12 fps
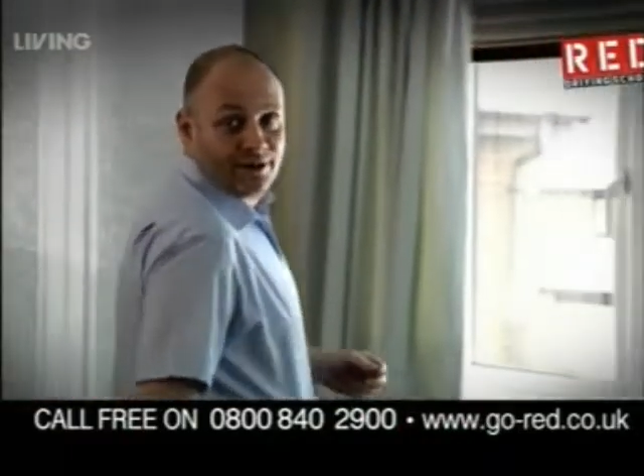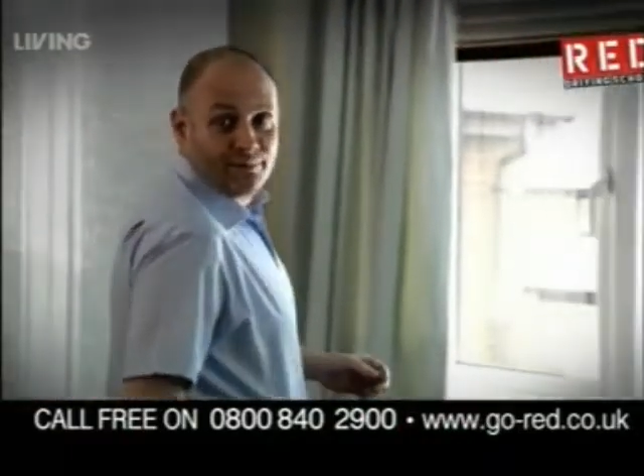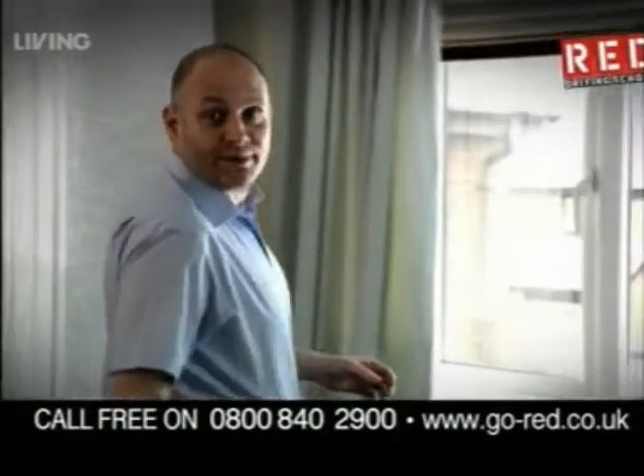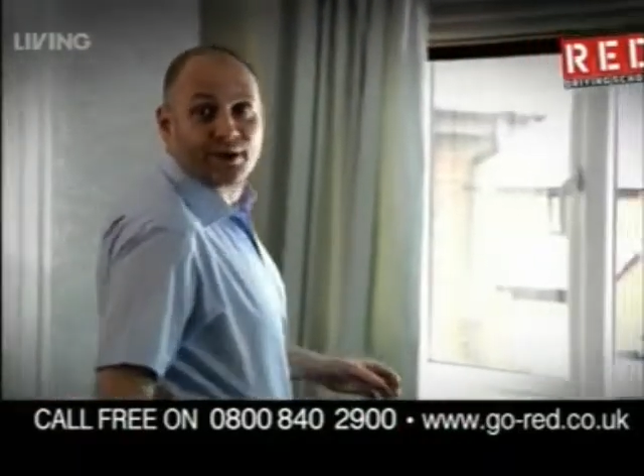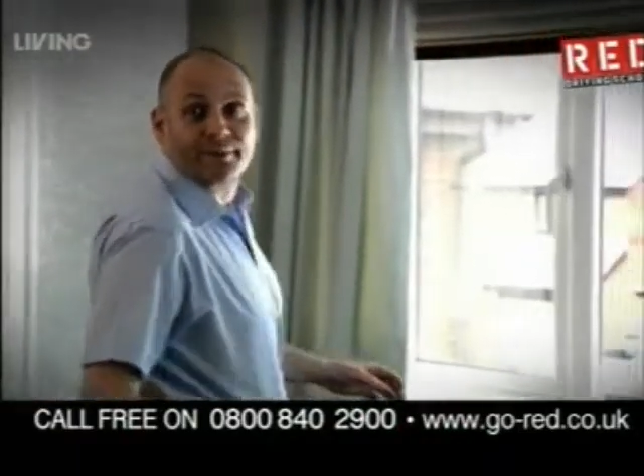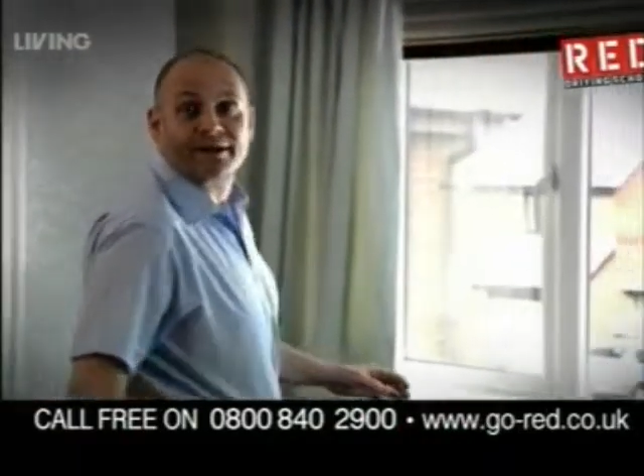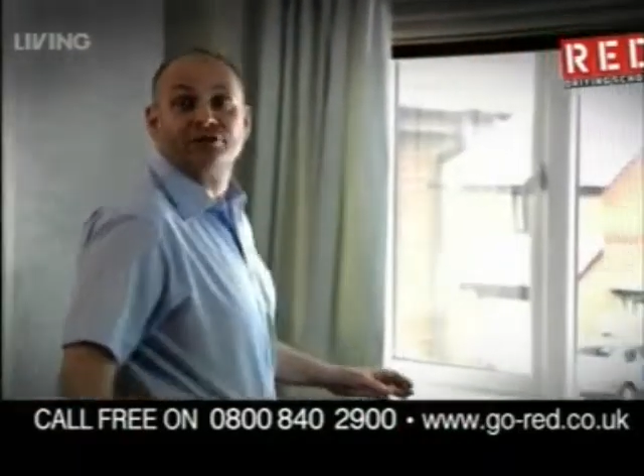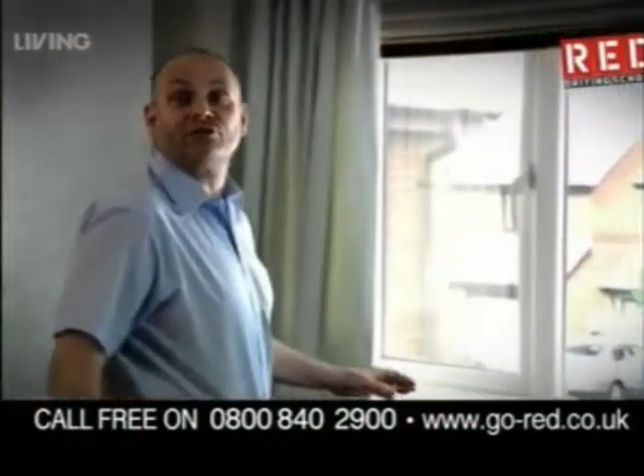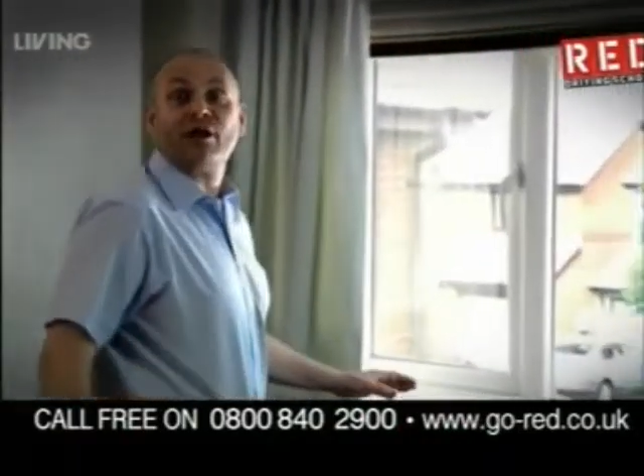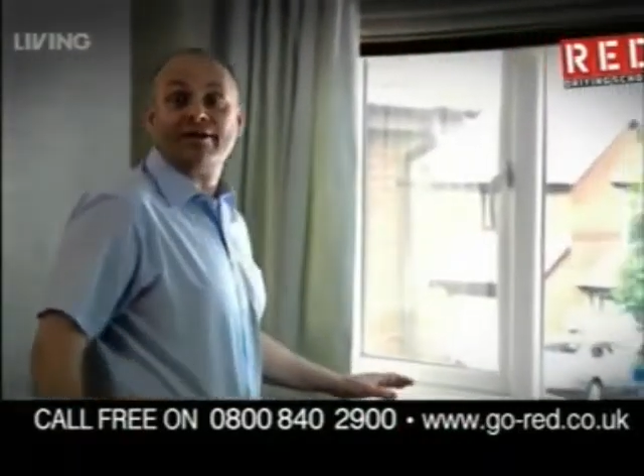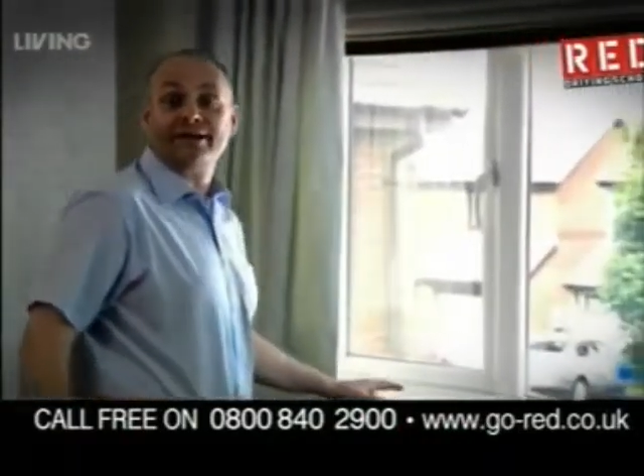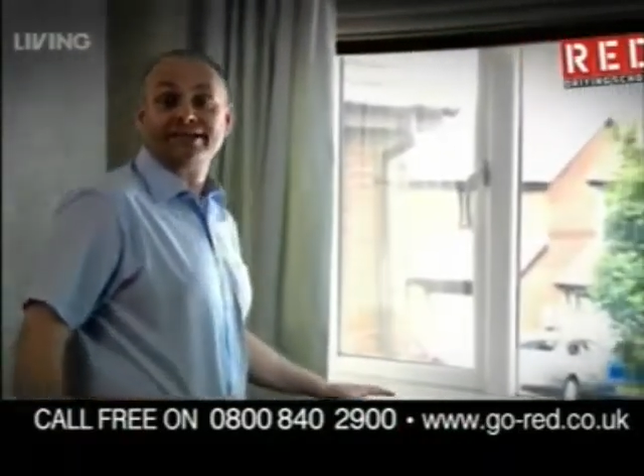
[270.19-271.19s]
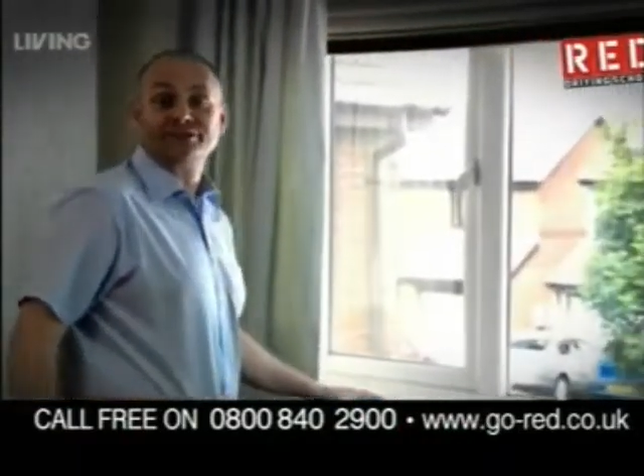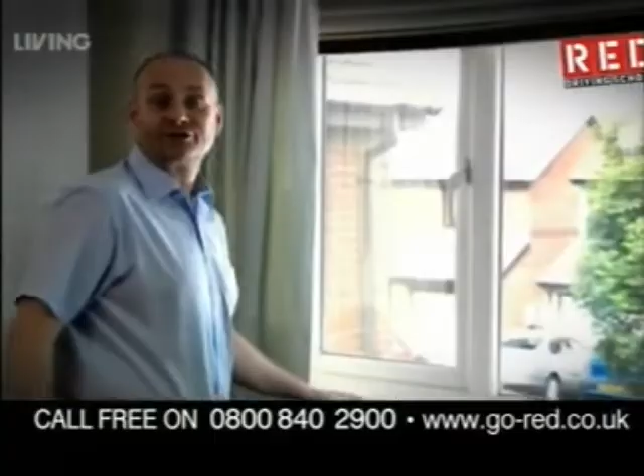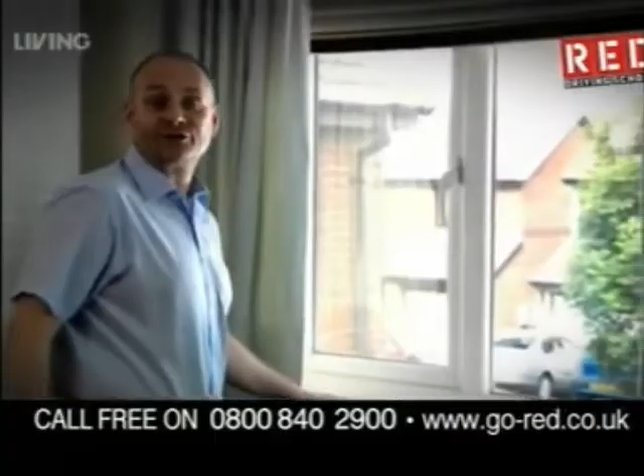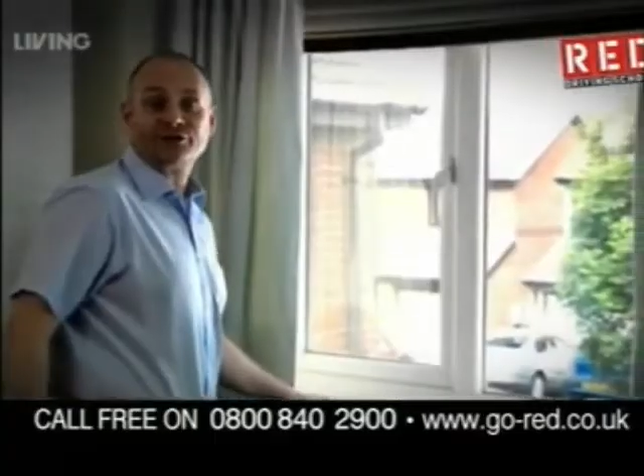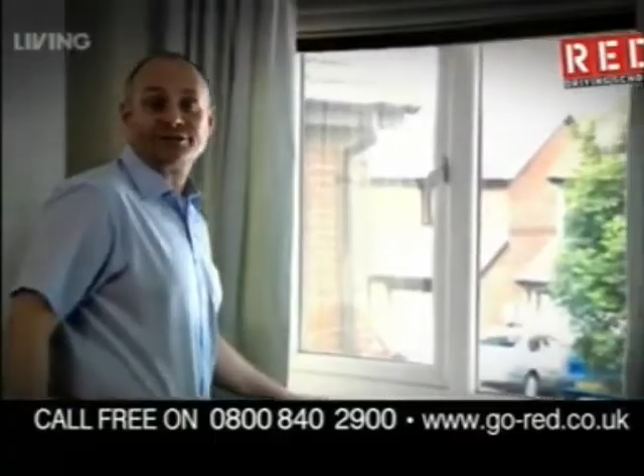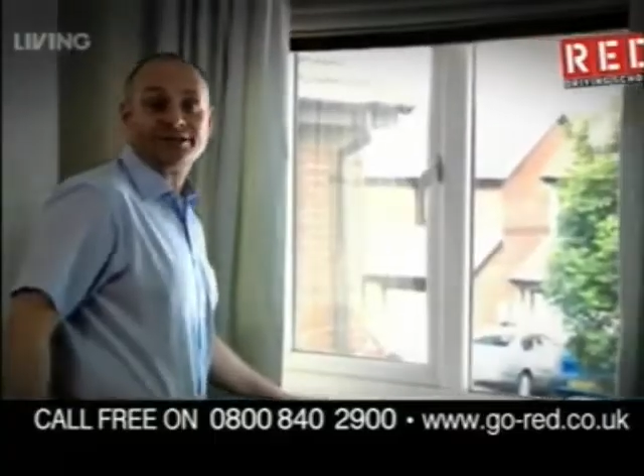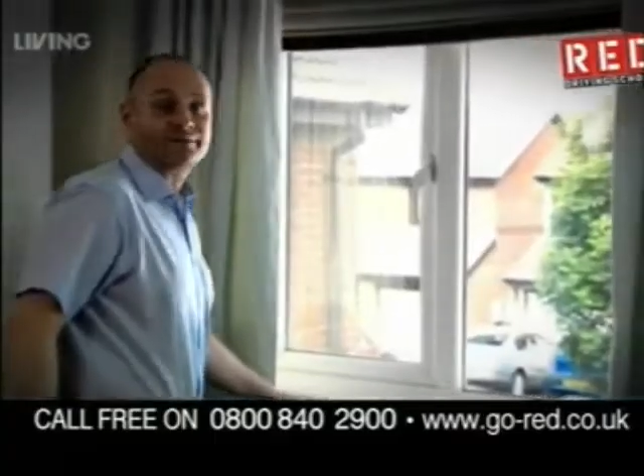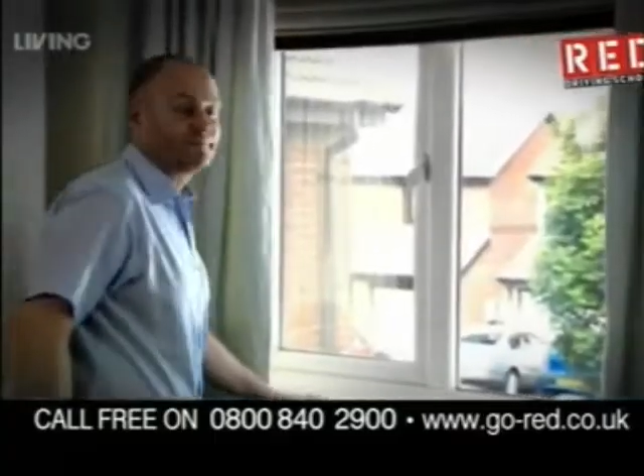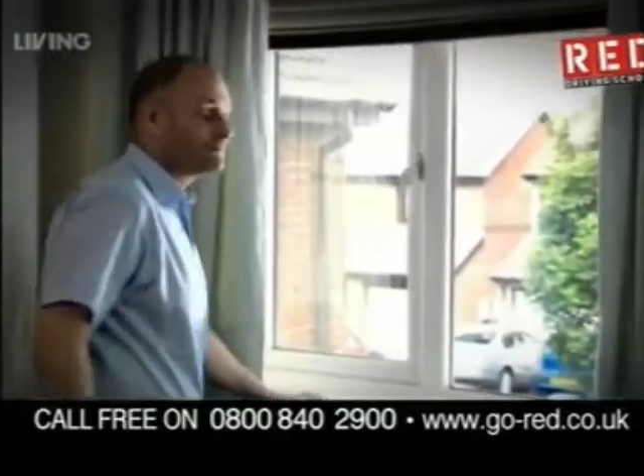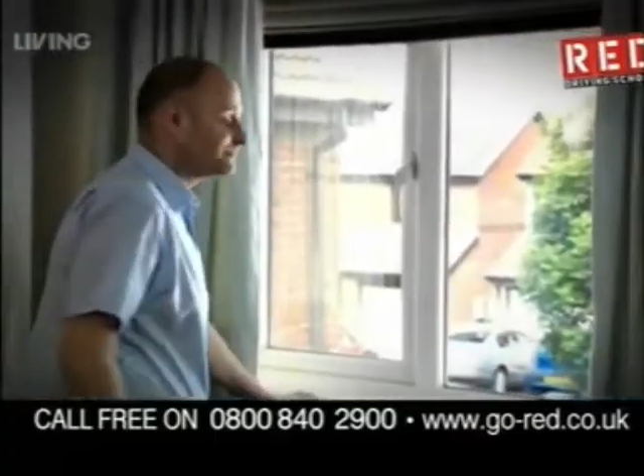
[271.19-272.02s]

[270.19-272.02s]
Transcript: and becoming a driving instructor.